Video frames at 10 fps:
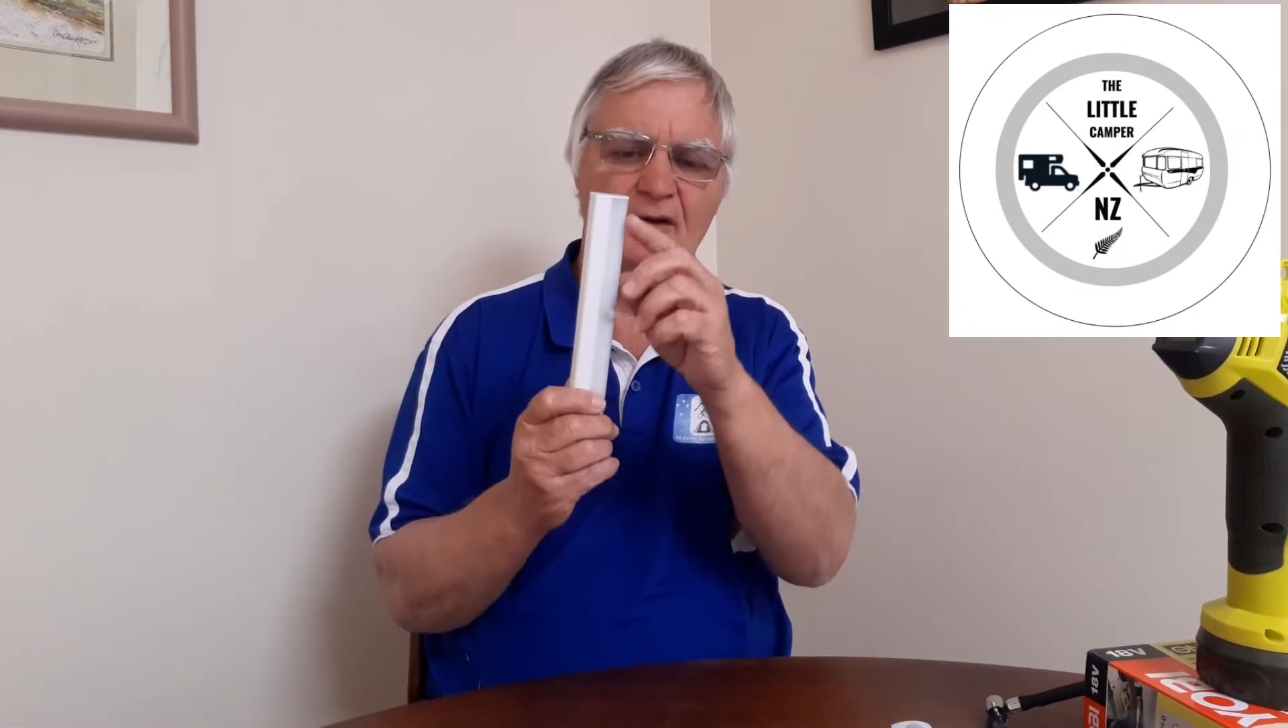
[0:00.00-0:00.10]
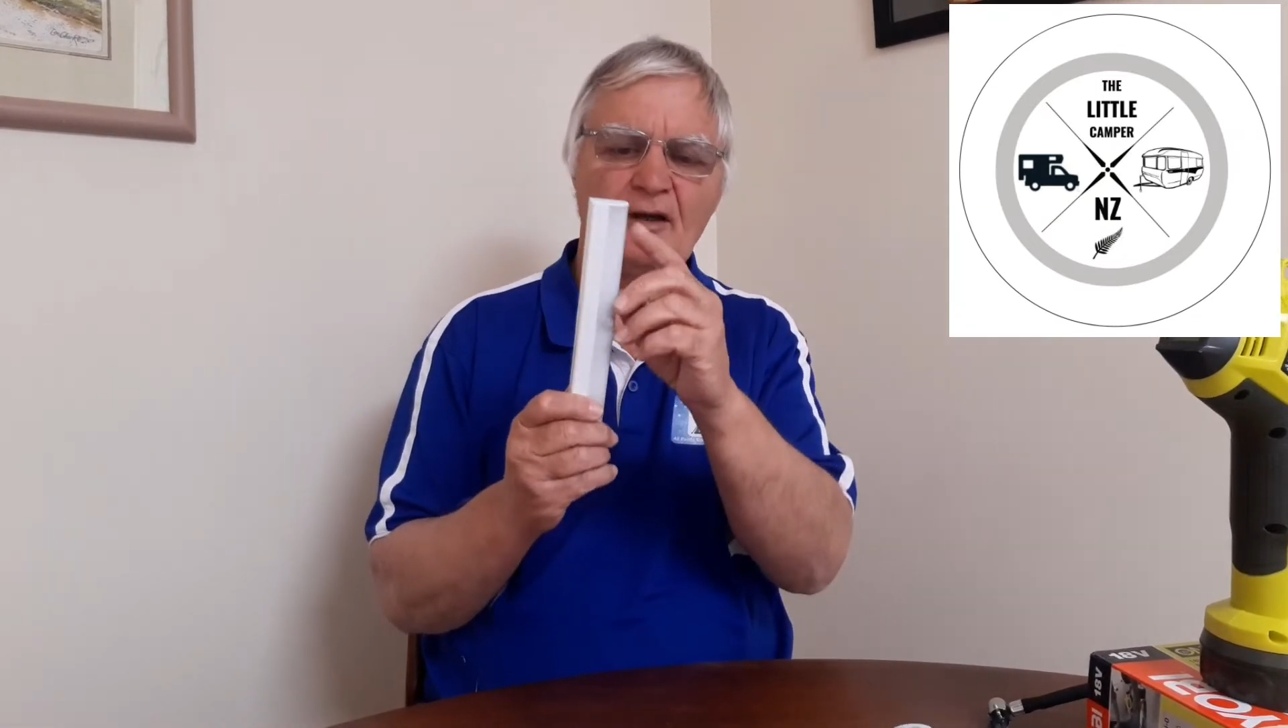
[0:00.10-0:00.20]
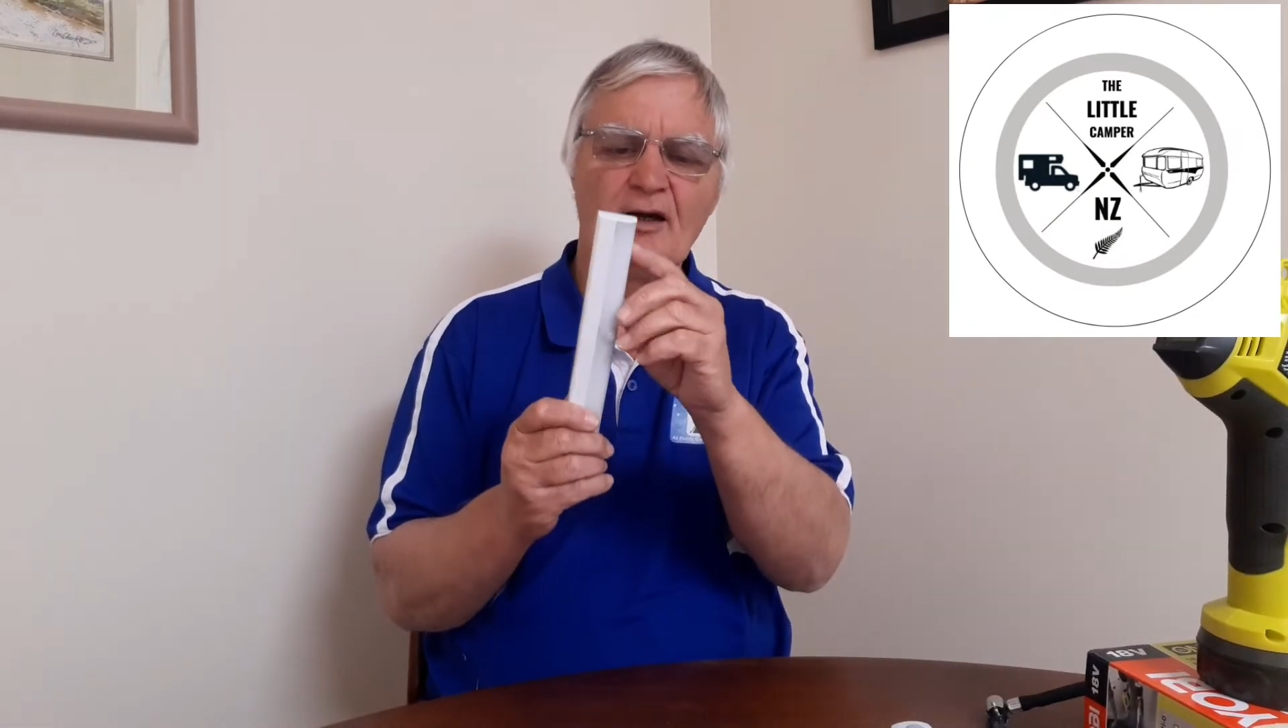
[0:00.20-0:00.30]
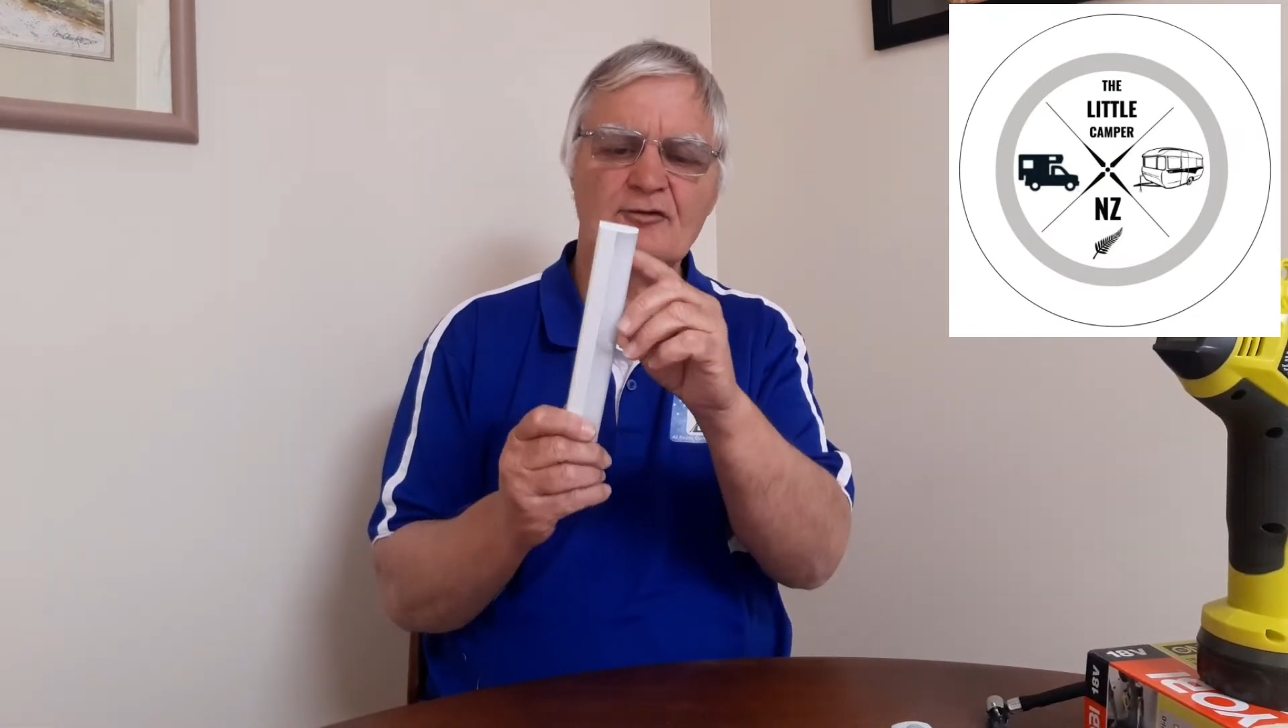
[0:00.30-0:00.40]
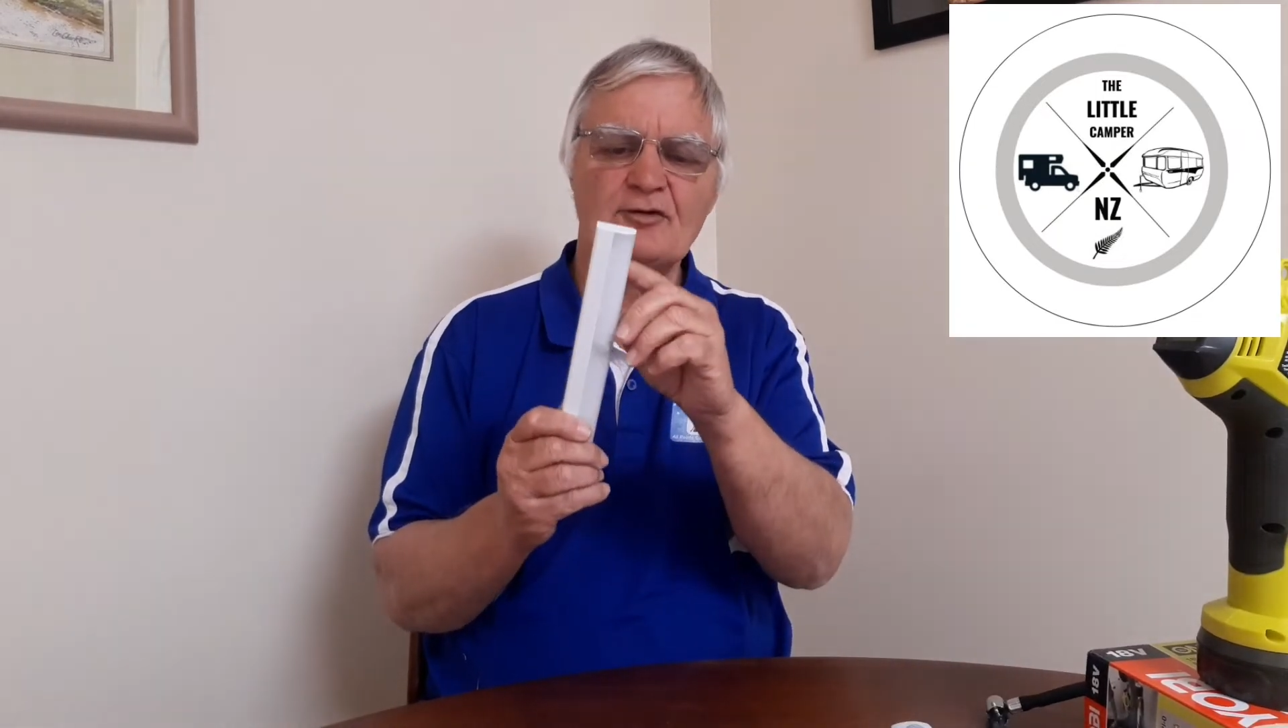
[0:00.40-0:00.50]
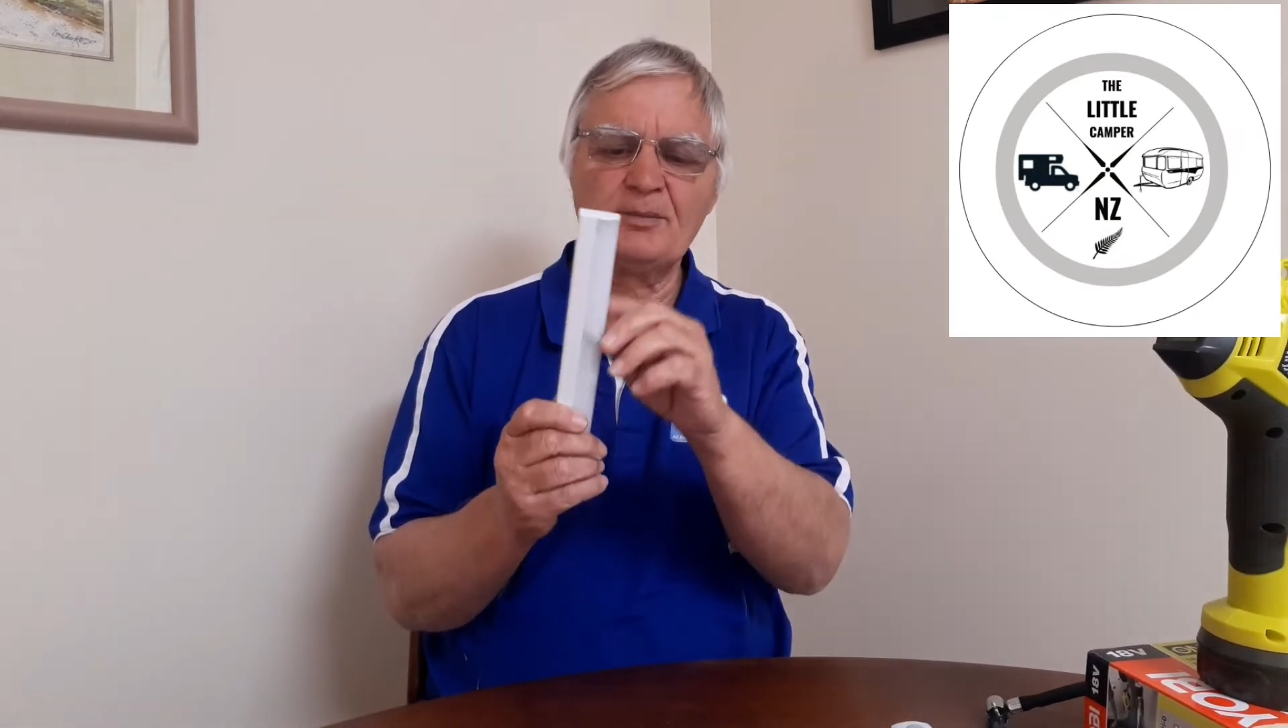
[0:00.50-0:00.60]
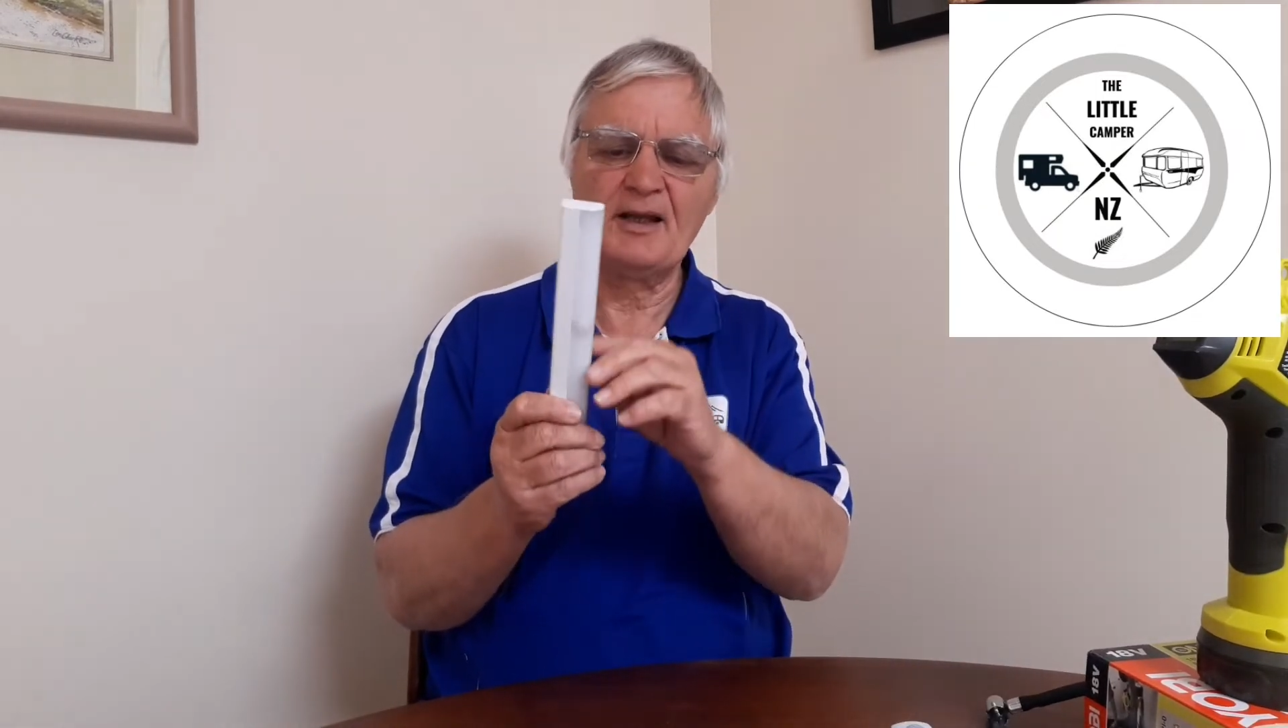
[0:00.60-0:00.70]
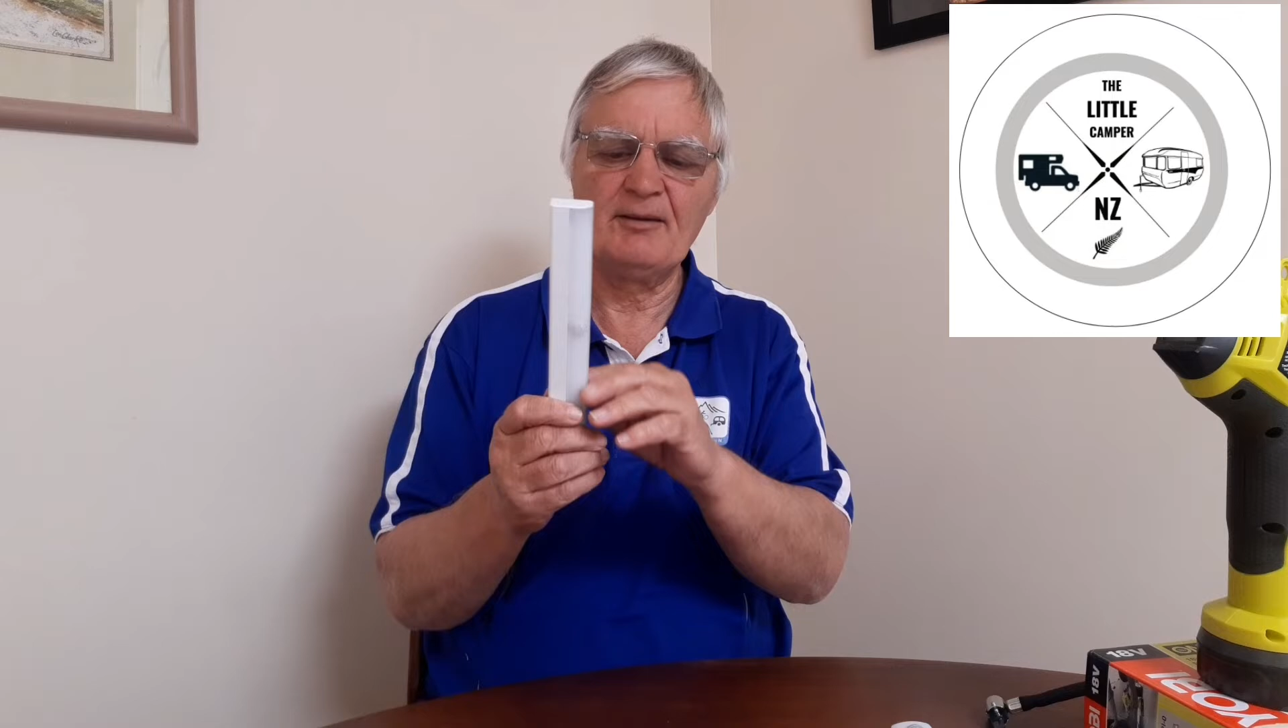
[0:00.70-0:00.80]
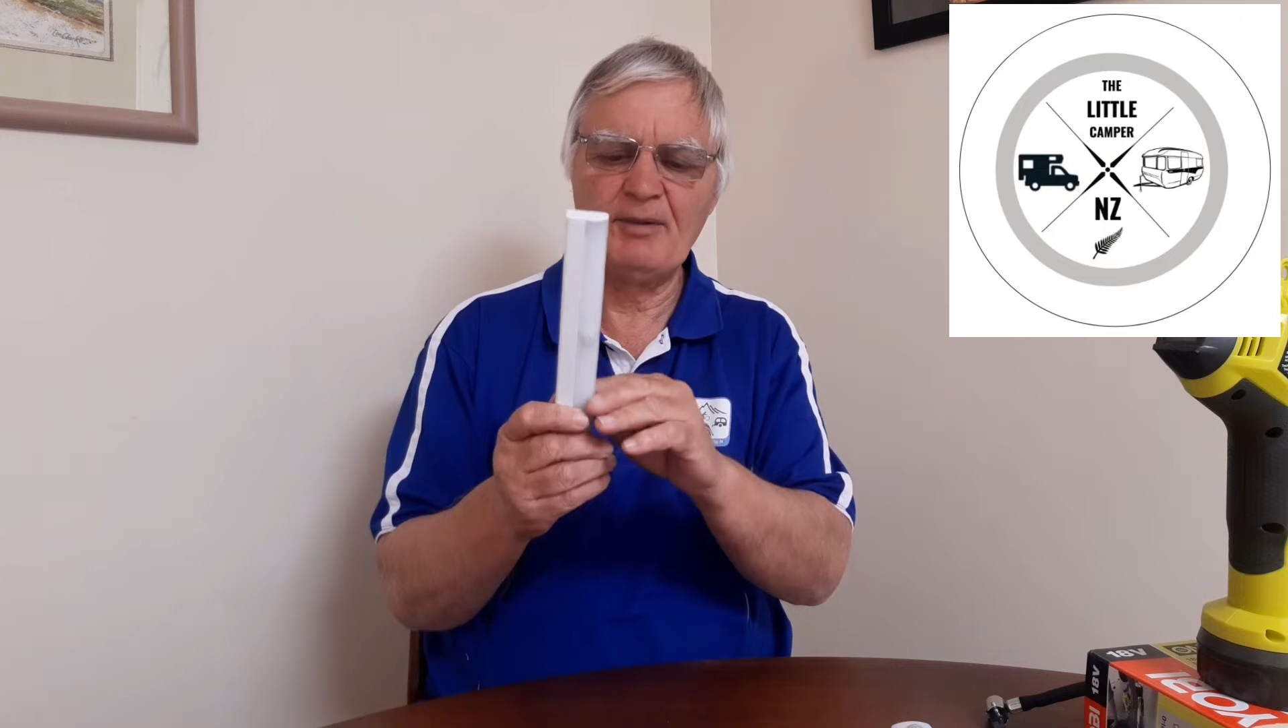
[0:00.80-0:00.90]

AAA